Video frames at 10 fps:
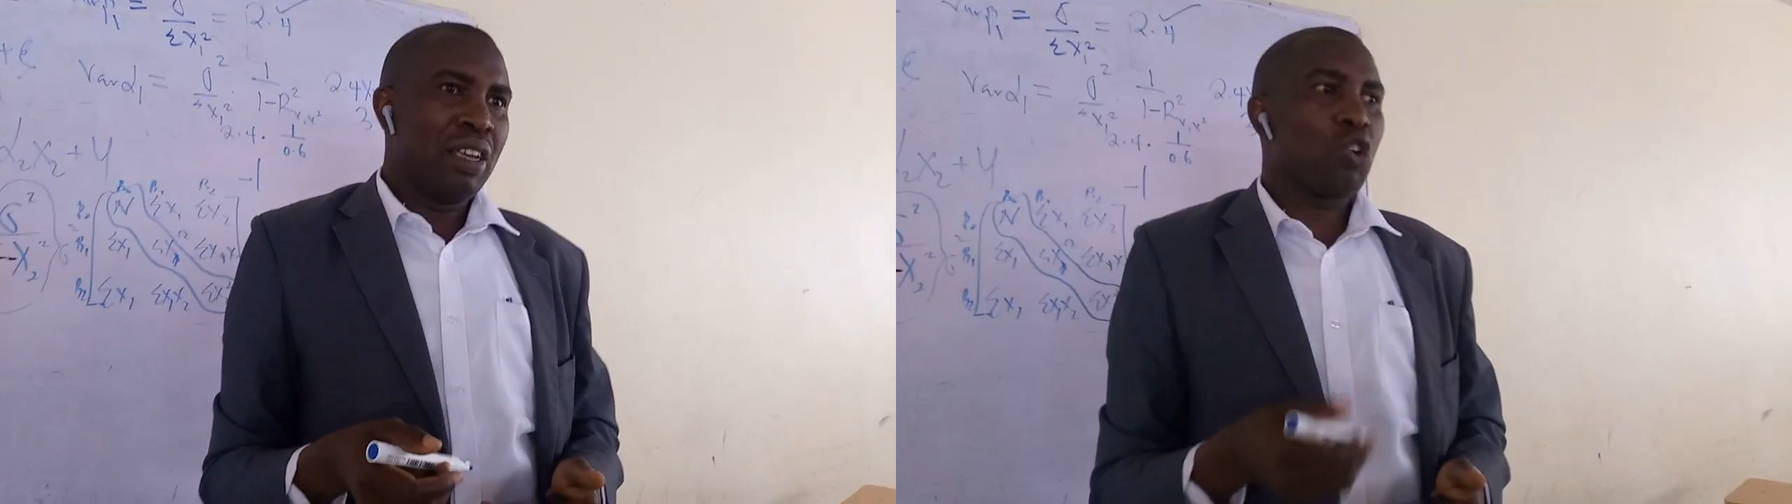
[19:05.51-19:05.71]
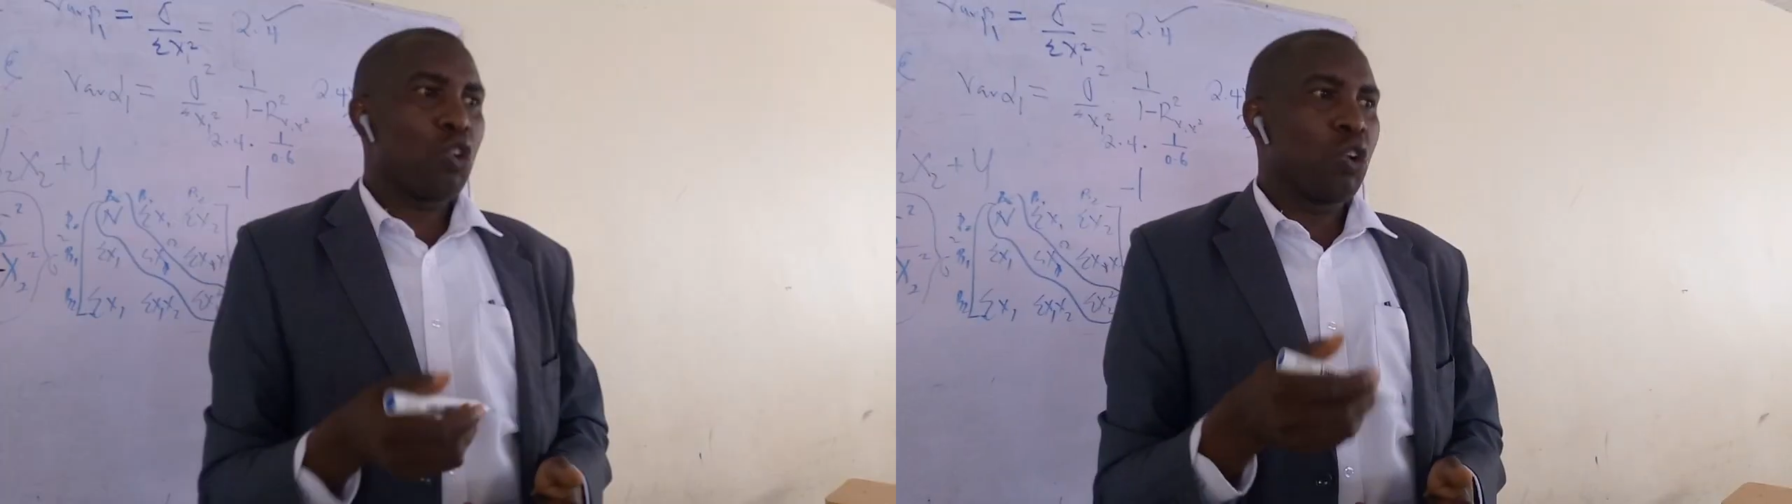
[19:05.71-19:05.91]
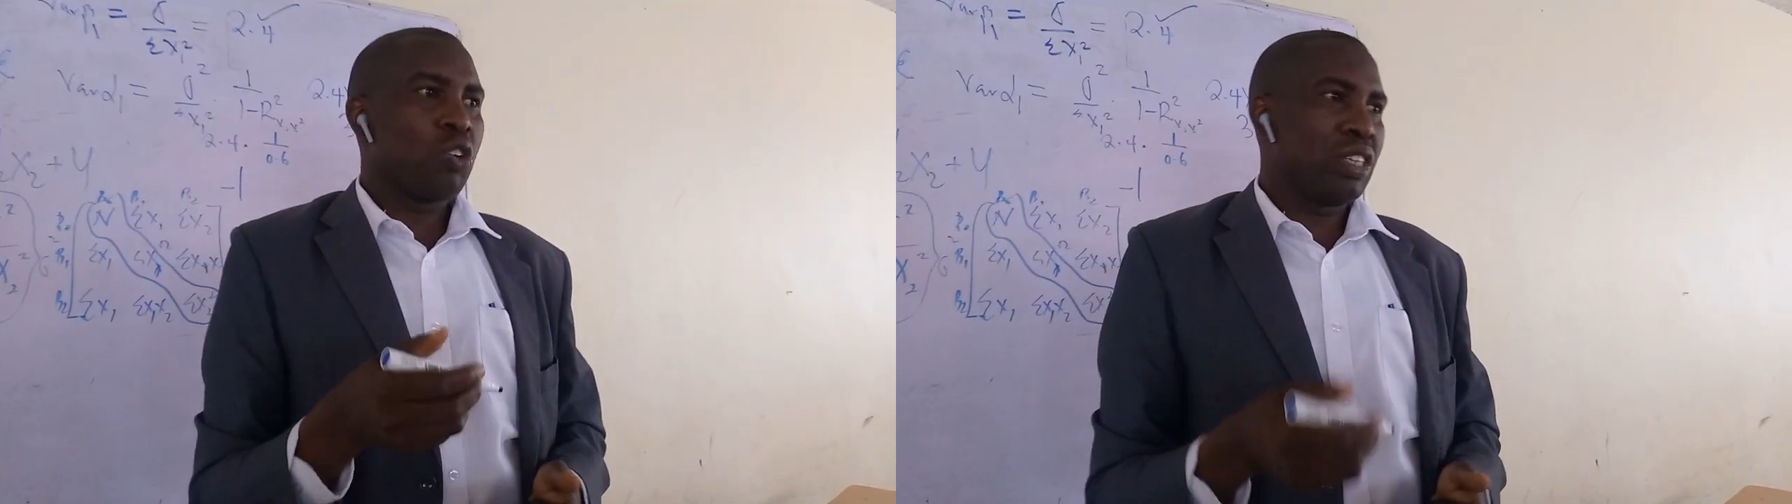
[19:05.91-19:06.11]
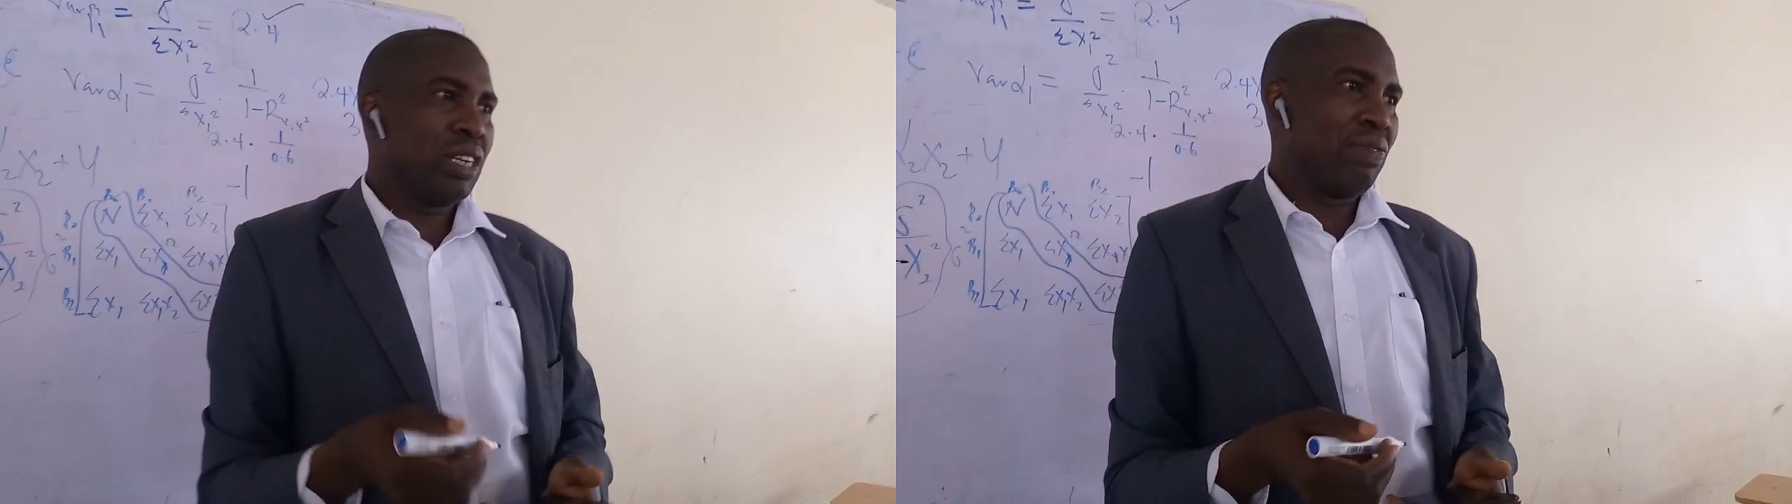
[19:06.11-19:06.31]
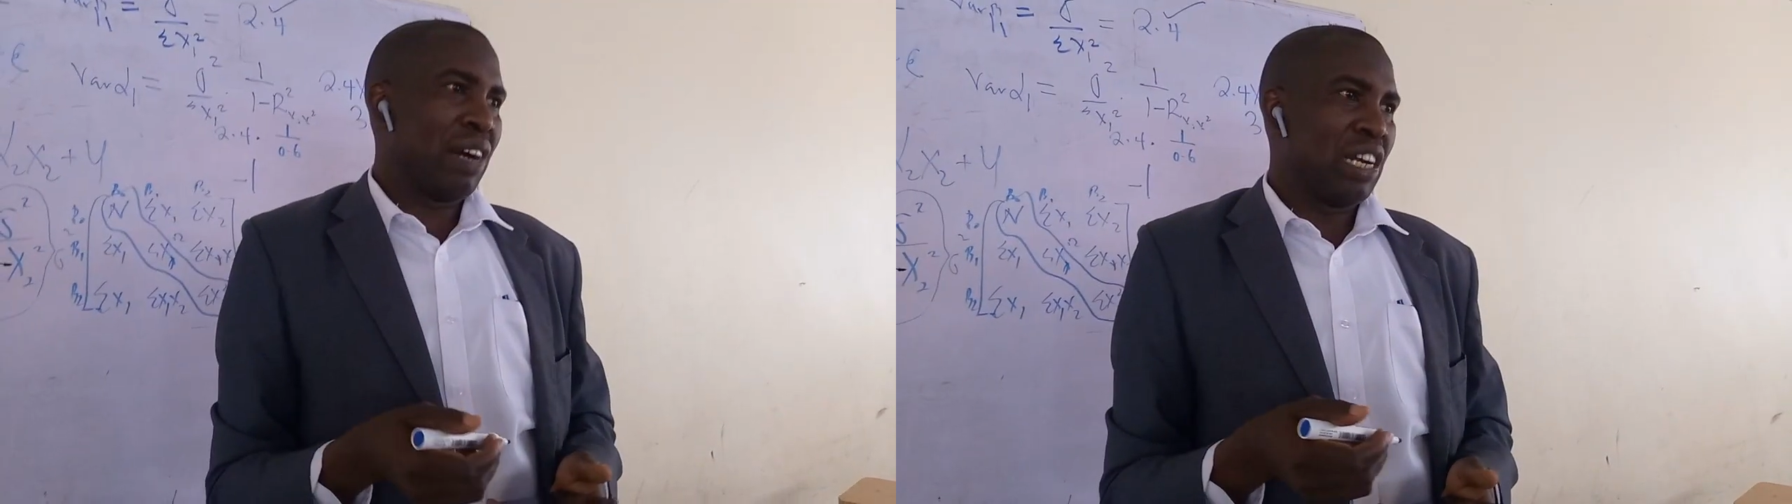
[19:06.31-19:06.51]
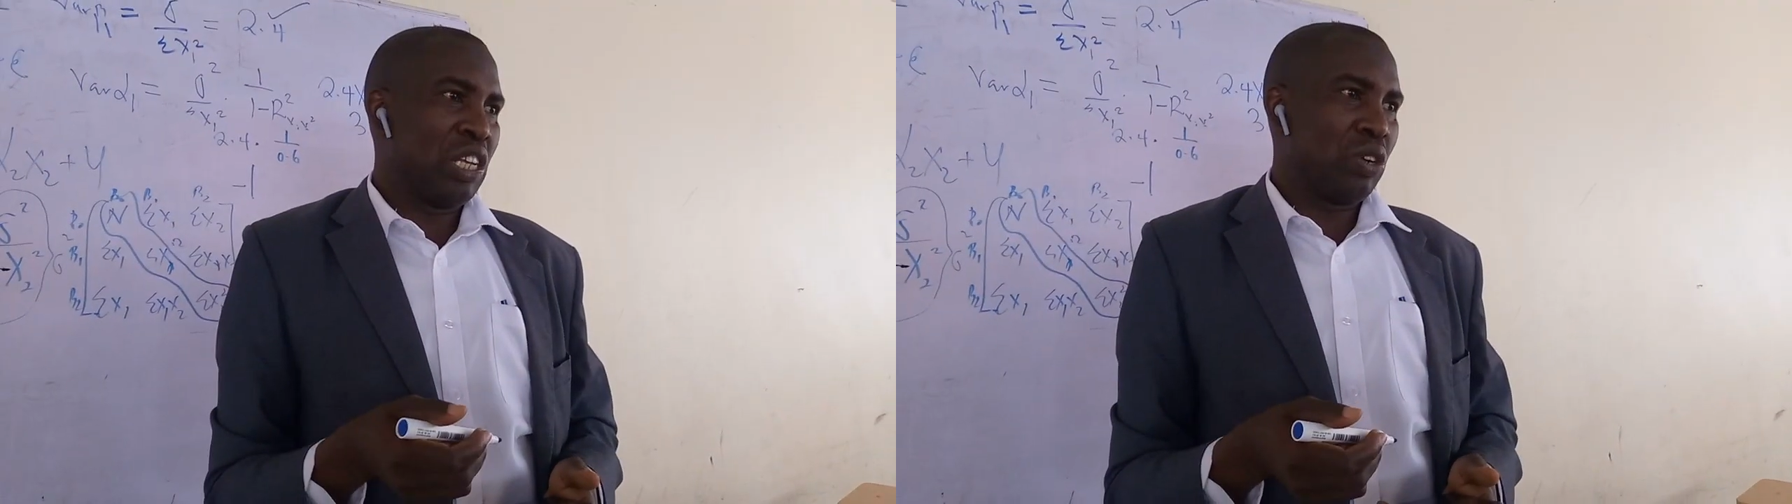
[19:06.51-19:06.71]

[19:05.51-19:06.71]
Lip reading: wrong t value.